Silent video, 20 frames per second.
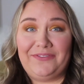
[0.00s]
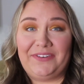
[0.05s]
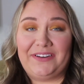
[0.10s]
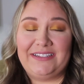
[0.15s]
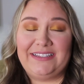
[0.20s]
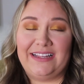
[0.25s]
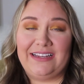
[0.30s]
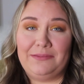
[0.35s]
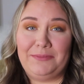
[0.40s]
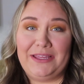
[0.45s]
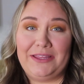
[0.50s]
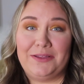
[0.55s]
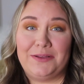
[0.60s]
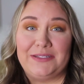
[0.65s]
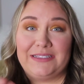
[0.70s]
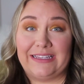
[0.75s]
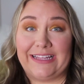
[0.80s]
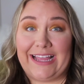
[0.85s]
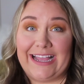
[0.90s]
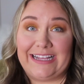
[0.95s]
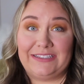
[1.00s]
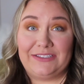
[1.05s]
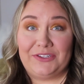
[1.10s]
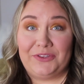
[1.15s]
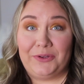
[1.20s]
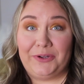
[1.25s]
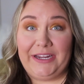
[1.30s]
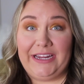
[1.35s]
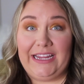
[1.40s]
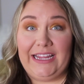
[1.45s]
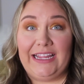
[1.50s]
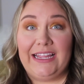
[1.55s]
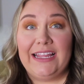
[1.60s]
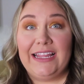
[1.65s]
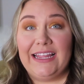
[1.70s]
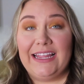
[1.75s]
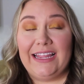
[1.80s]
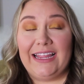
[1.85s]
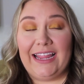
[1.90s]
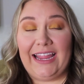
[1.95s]
for sending me those last 3.
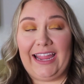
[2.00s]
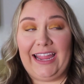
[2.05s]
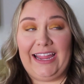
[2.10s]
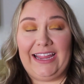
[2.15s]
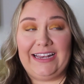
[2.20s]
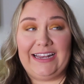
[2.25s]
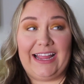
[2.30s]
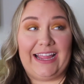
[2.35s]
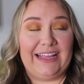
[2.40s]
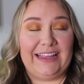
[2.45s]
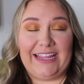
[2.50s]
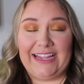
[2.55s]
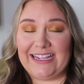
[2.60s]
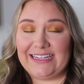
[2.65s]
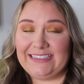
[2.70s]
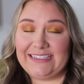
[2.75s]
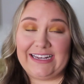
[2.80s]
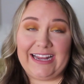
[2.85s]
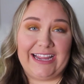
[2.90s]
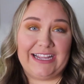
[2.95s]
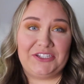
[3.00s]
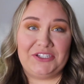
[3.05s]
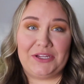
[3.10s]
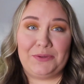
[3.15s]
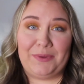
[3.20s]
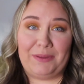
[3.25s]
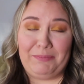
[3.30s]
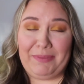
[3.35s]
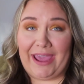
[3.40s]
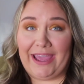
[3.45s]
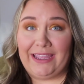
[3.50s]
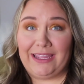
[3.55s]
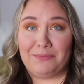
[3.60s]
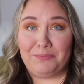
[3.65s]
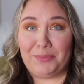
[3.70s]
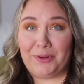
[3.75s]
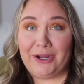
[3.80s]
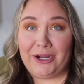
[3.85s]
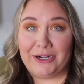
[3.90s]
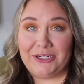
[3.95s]
And like I said, I actually went back
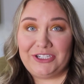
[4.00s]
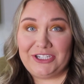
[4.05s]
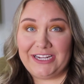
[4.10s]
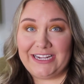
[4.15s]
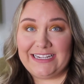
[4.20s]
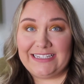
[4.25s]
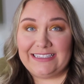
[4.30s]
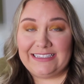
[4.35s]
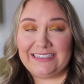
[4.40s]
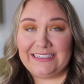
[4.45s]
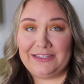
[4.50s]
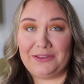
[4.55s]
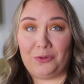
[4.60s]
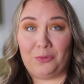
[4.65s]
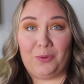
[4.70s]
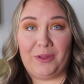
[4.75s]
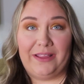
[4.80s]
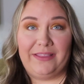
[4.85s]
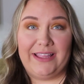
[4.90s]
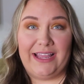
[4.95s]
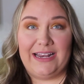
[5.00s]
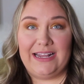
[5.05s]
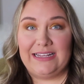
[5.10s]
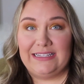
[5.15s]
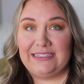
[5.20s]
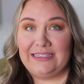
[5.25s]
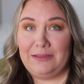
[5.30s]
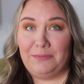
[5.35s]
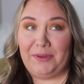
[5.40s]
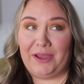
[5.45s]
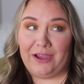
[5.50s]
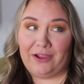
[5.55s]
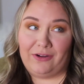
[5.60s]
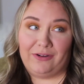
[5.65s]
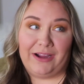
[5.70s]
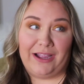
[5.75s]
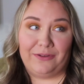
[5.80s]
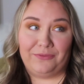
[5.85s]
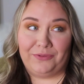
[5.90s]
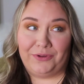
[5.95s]
and purchased the one that is the
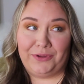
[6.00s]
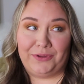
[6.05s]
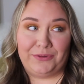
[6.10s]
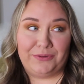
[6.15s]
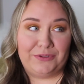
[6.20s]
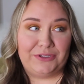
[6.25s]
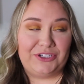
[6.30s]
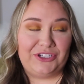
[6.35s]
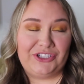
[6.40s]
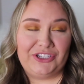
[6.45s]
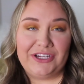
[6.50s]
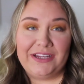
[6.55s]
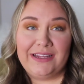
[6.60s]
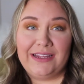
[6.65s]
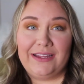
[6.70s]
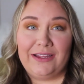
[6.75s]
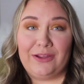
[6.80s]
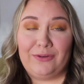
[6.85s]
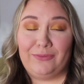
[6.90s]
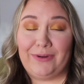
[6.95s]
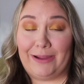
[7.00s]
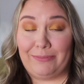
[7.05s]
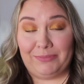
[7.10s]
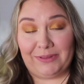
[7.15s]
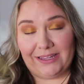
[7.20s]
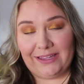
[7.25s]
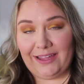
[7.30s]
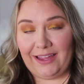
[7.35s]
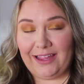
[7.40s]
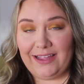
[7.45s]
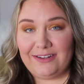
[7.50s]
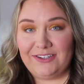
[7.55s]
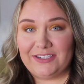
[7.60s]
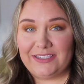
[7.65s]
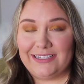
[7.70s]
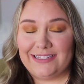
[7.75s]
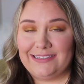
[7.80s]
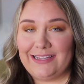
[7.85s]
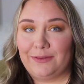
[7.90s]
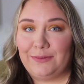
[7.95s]
Baccarat Rouge replica
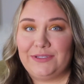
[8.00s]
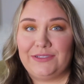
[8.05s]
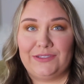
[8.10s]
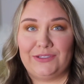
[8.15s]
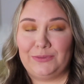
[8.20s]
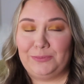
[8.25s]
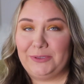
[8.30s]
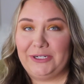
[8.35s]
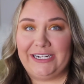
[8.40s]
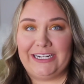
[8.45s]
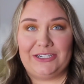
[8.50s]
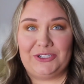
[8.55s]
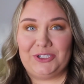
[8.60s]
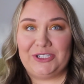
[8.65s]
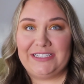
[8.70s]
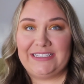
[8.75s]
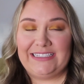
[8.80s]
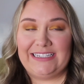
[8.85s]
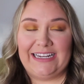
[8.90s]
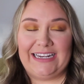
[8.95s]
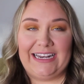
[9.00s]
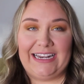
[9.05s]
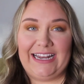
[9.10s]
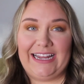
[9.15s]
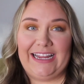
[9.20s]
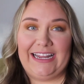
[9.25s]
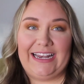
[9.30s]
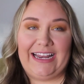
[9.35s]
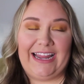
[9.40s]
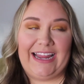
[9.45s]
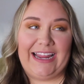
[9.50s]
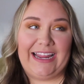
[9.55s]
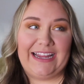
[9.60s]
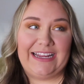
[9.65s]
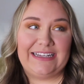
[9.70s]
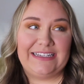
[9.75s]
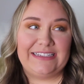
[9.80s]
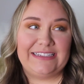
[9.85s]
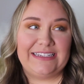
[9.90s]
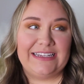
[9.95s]
just because I was super interested in it,
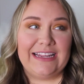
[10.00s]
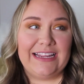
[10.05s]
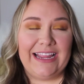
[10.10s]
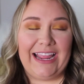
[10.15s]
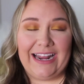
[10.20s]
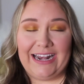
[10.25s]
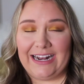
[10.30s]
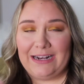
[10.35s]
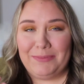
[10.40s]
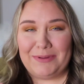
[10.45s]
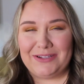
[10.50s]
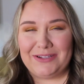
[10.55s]
and it had